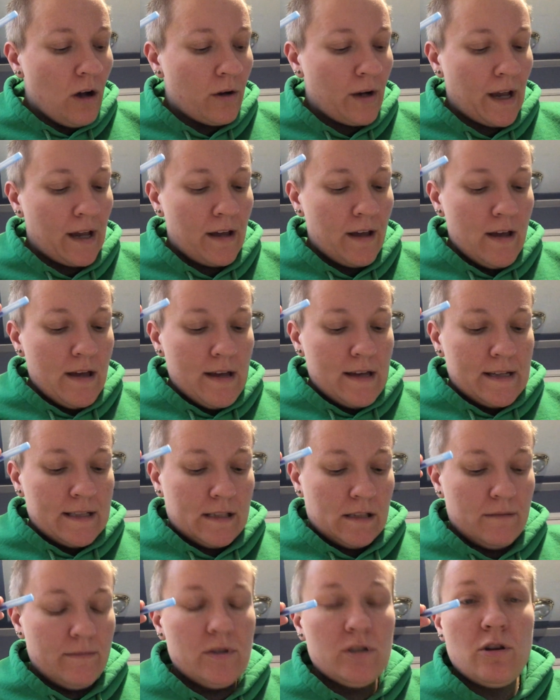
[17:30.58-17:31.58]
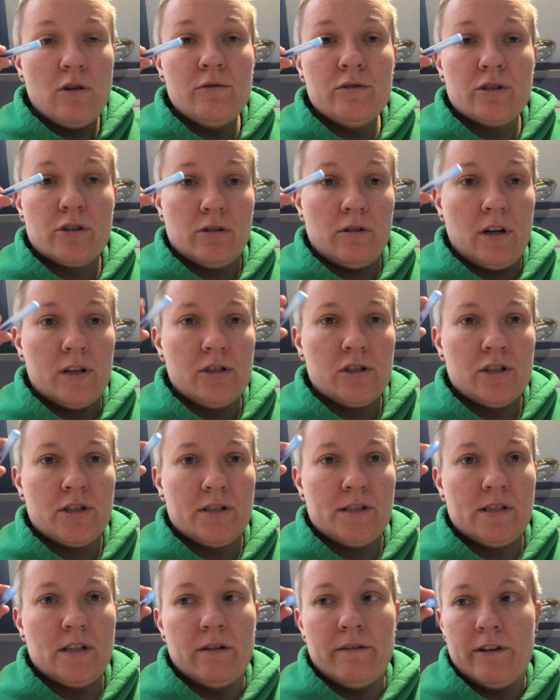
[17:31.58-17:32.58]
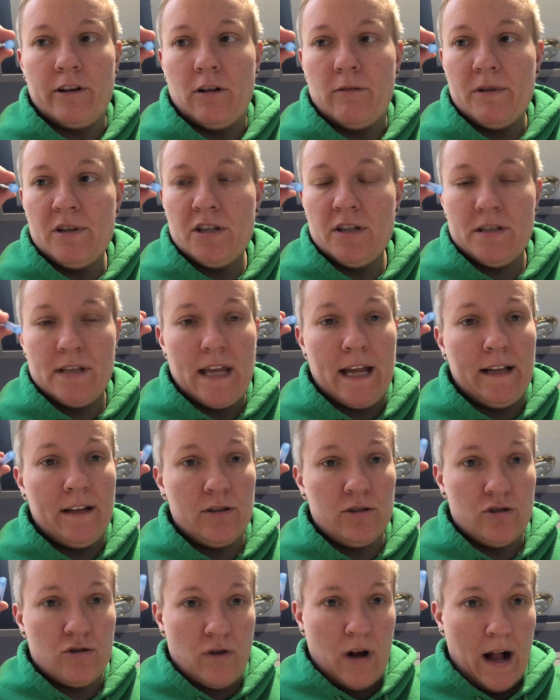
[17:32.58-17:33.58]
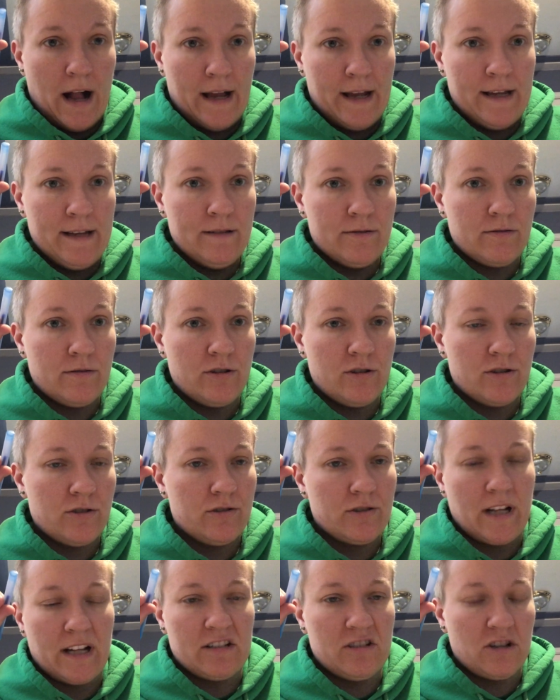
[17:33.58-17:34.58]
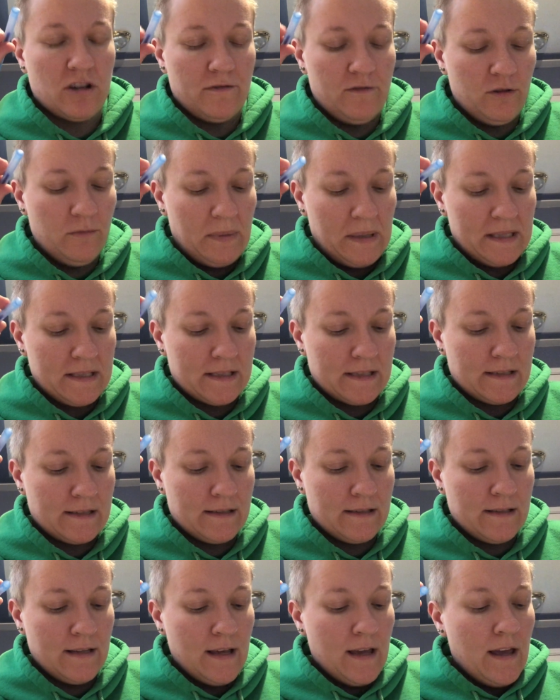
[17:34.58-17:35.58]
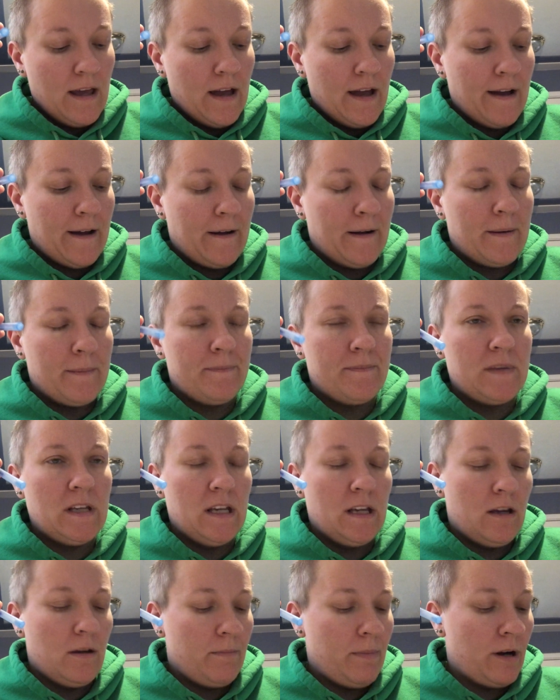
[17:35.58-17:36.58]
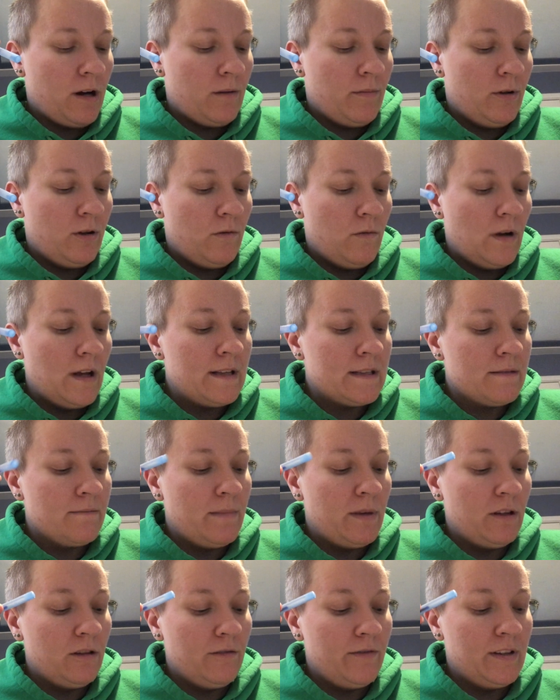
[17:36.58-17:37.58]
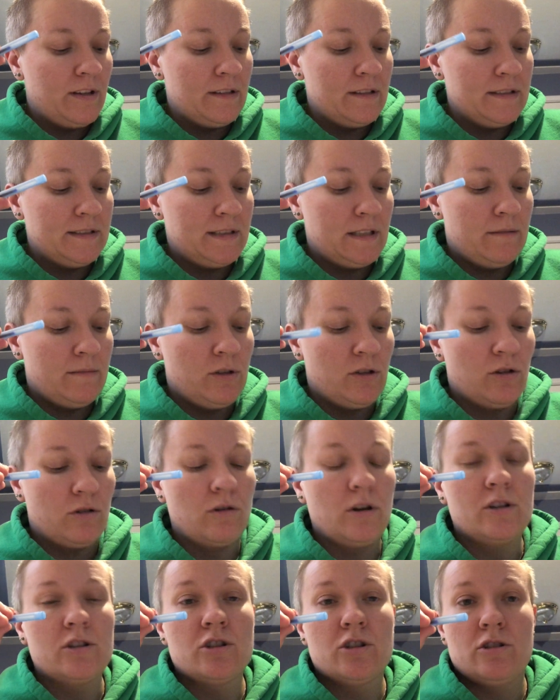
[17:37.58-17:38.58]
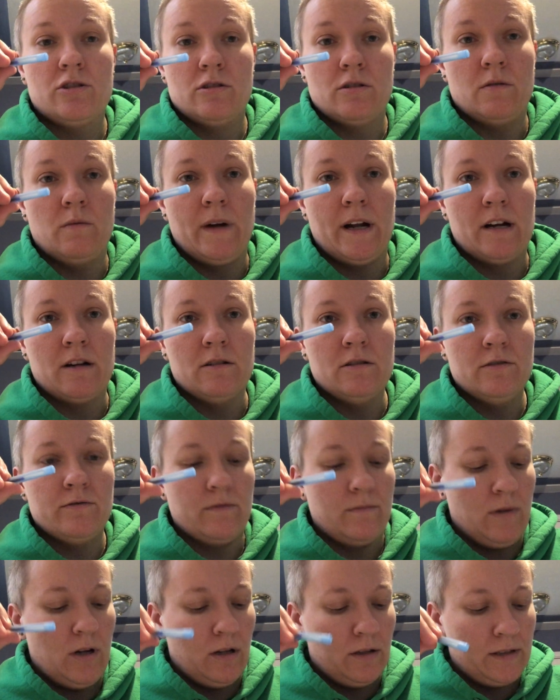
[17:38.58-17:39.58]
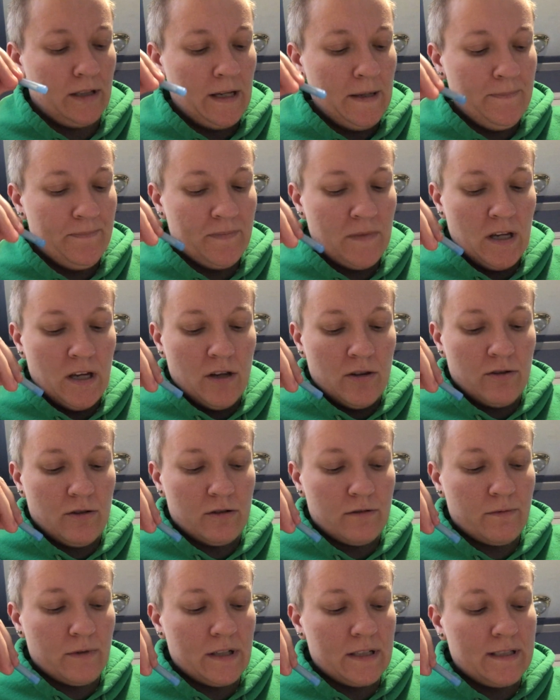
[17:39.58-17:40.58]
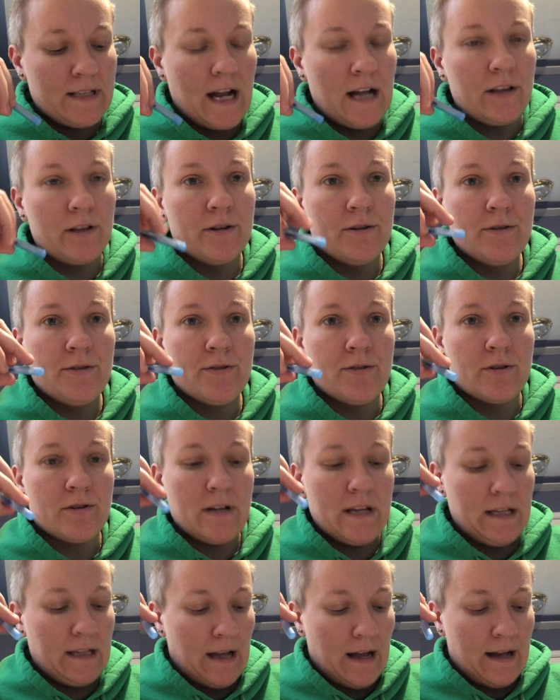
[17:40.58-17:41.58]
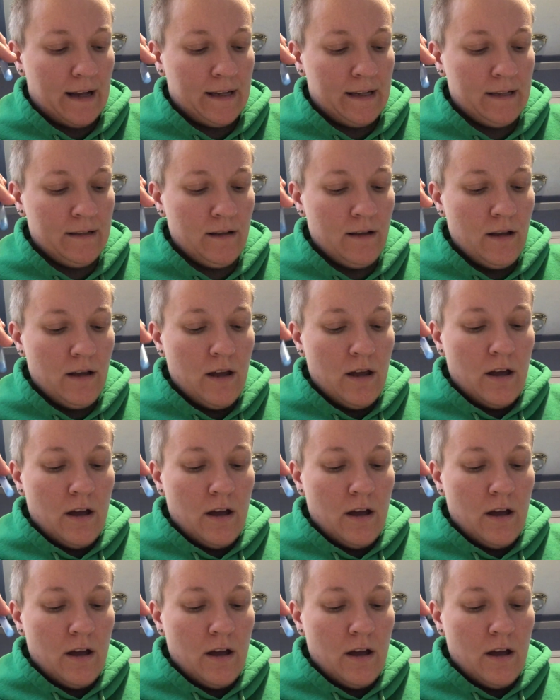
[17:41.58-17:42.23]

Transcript: Okay, Cinnamon Toast Crunch cereal. We just ate it dry, so they just kind of took a few pieces. The comparable was Millville Cinnamon Crunch Squares from Aldi. Those were $1.39